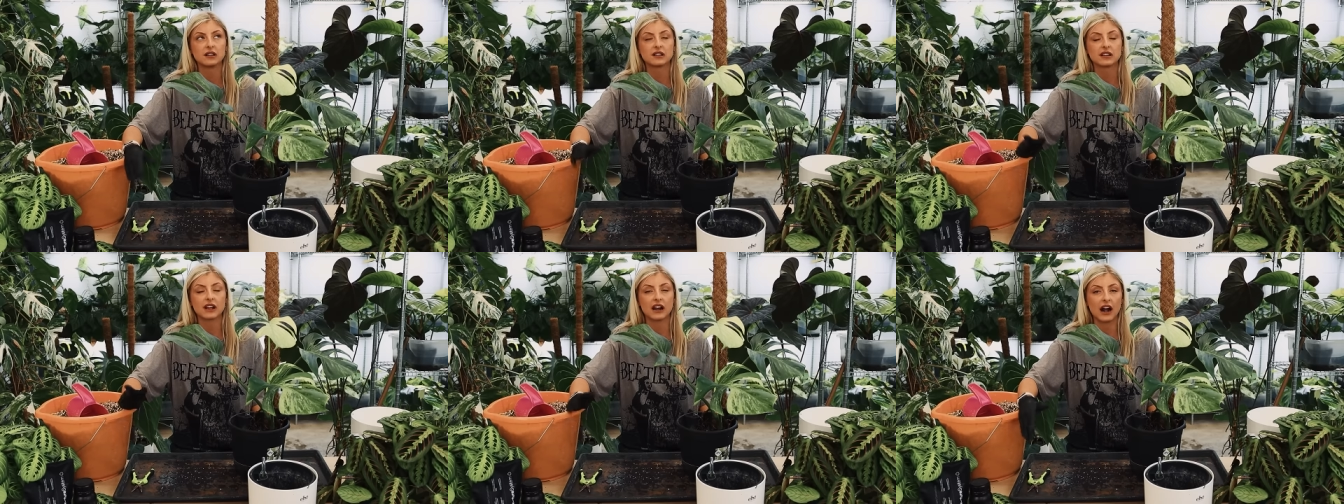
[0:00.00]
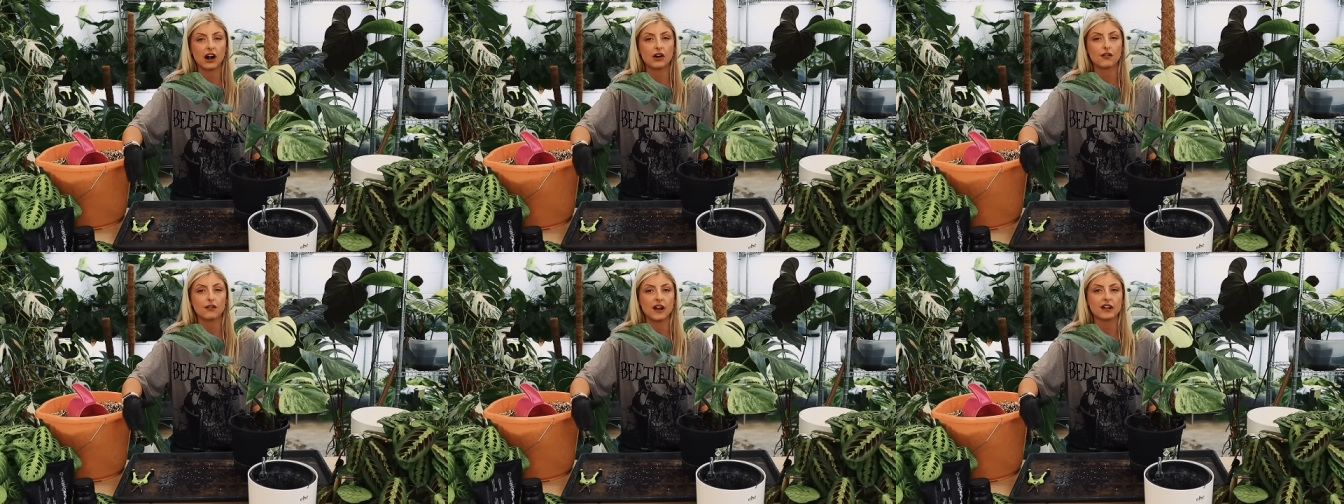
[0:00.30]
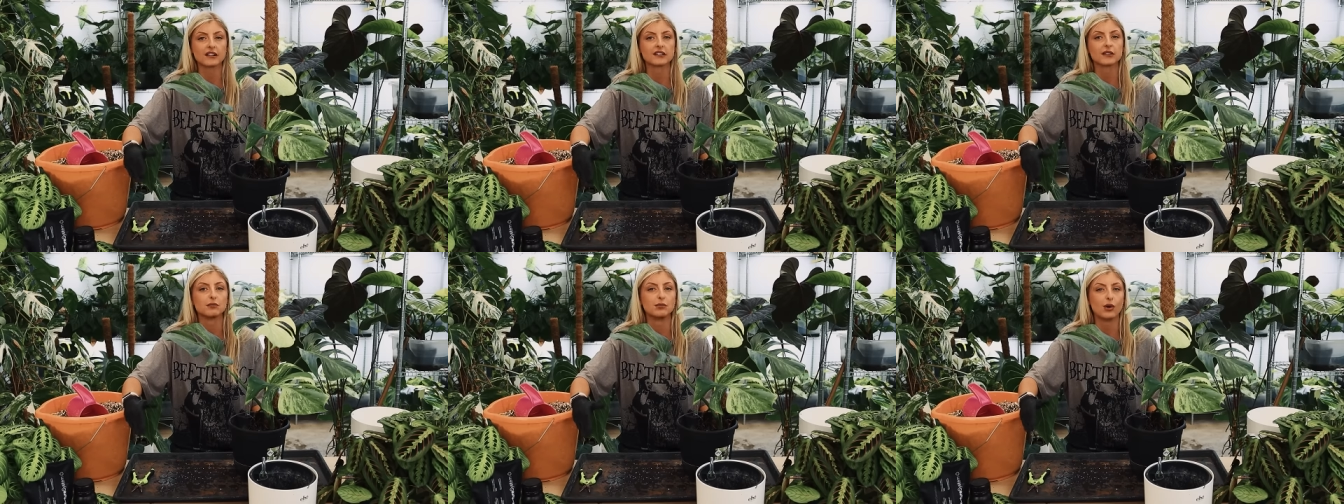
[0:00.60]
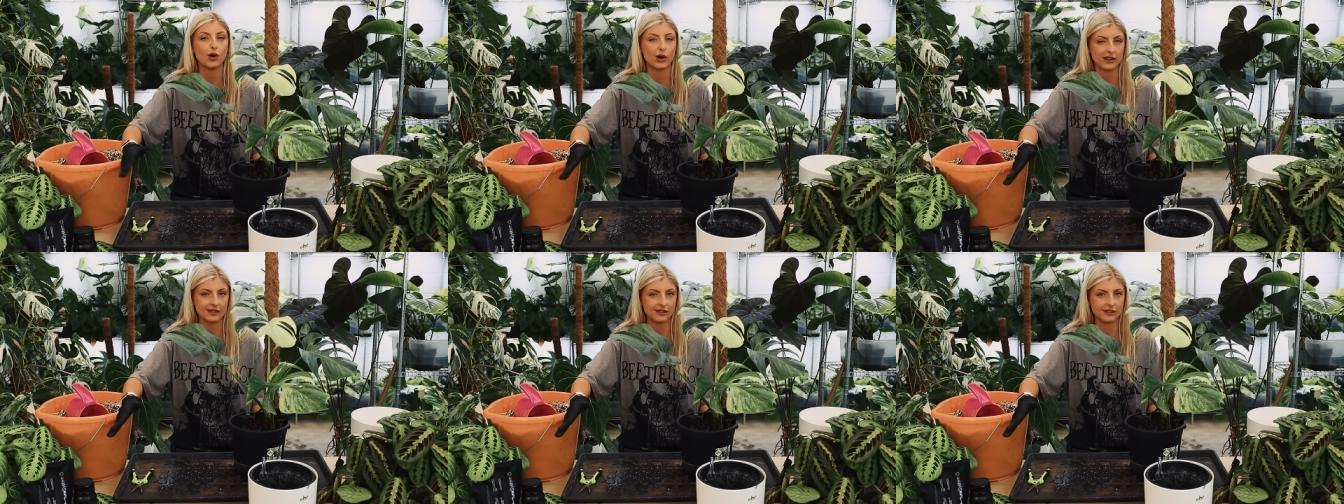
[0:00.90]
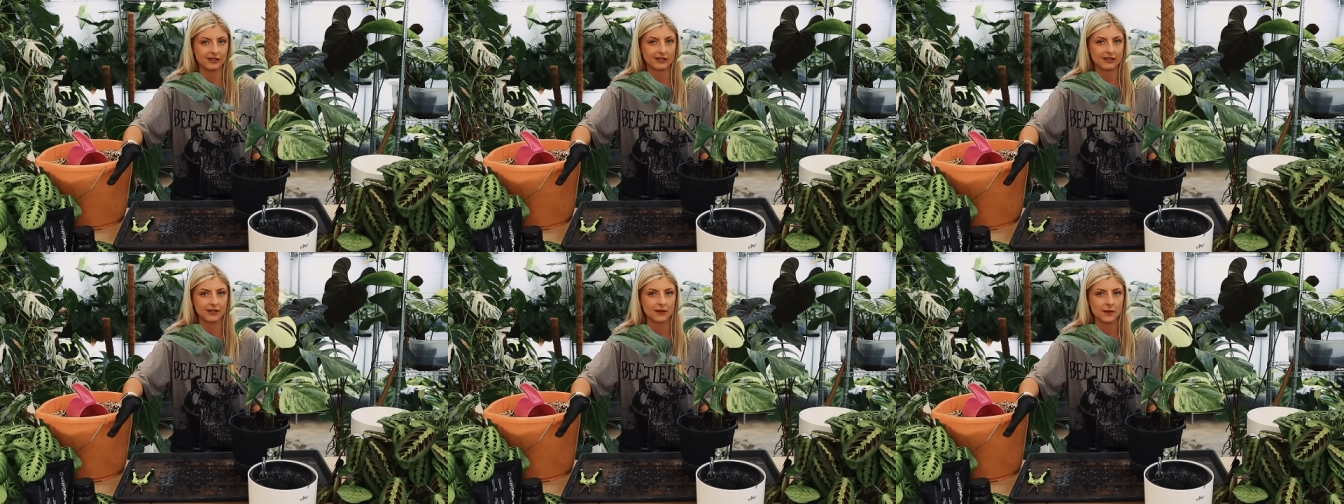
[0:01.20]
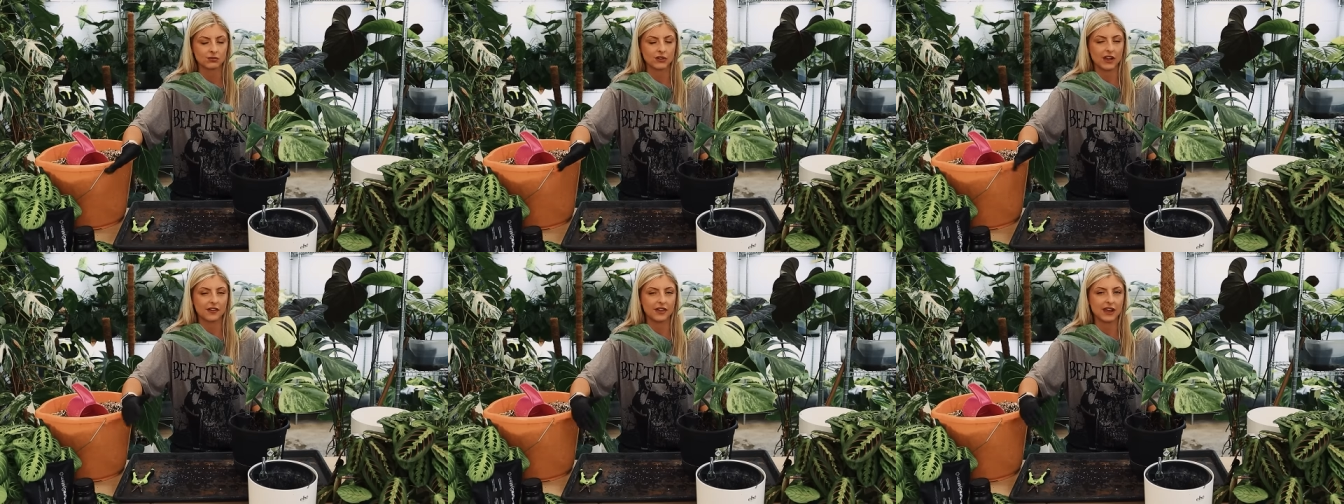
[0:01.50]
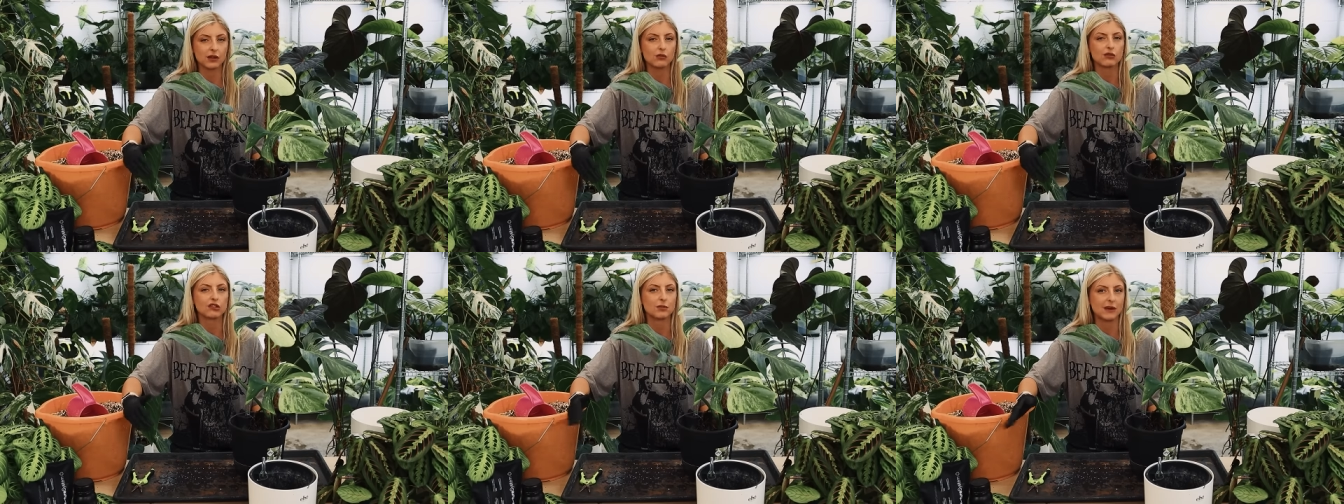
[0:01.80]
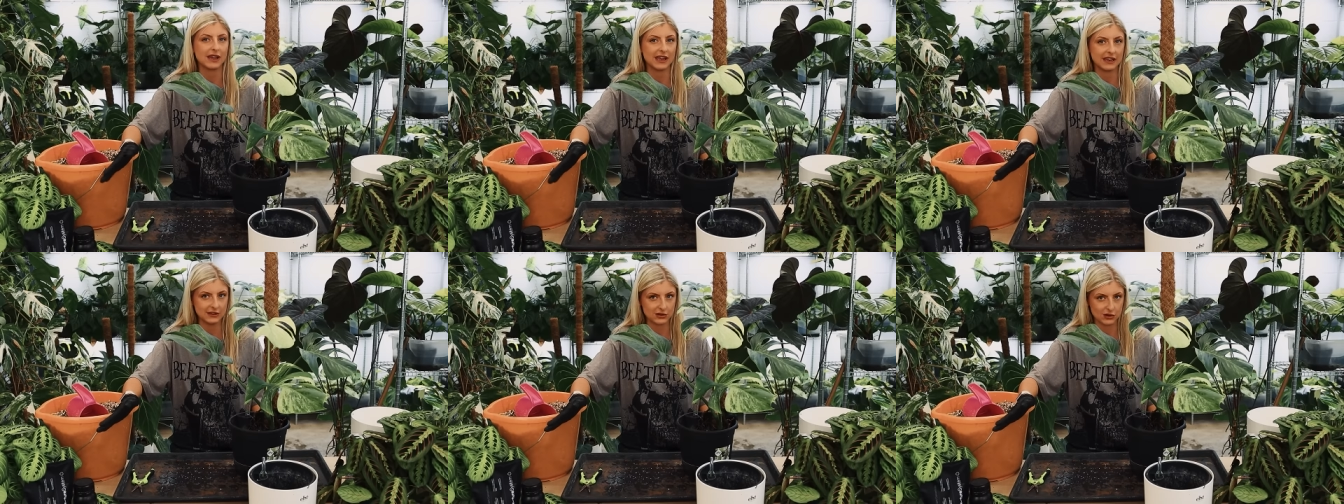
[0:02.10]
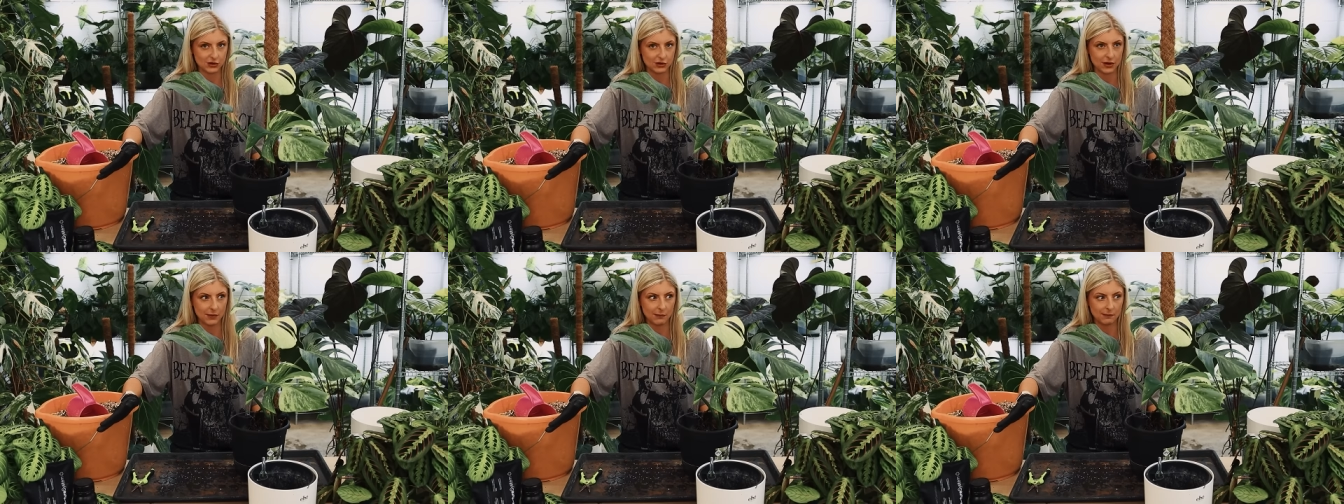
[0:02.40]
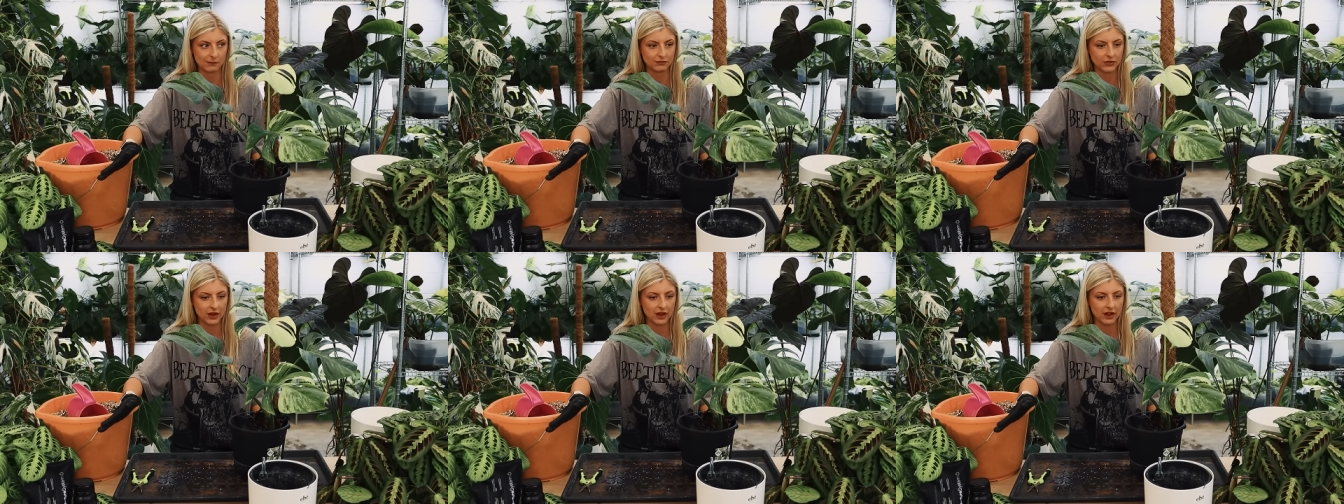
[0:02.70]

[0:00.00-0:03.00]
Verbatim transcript: to clarify some points. I think he was speaking to them.